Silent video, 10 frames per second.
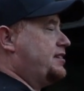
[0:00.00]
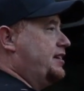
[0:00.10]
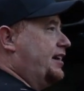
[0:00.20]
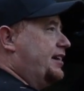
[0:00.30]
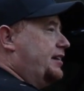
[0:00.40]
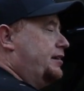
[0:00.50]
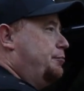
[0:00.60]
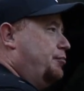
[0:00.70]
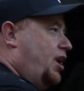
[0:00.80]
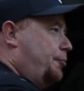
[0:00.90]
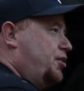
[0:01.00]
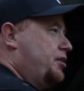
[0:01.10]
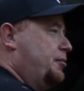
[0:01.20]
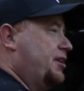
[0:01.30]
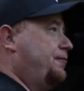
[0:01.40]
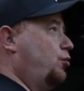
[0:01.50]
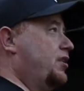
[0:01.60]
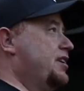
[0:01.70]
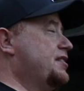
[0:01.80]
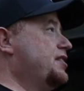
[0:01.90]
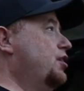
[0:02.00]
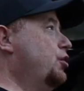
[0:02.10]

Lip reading: tonight, upper to mid 40s.